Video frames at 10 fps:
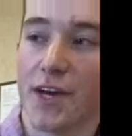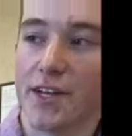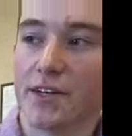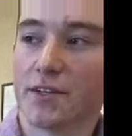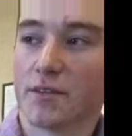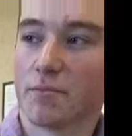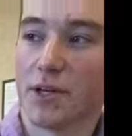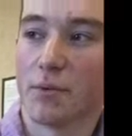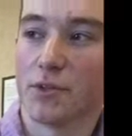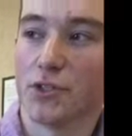then
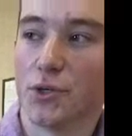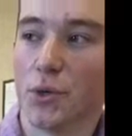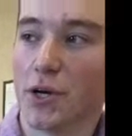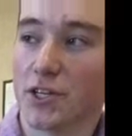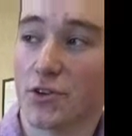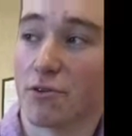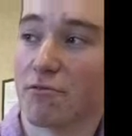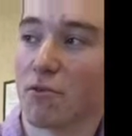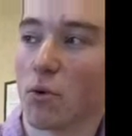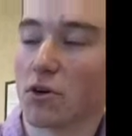be able to exert a
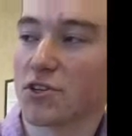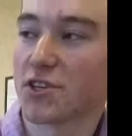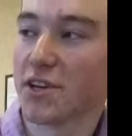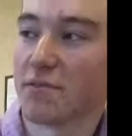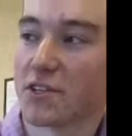force if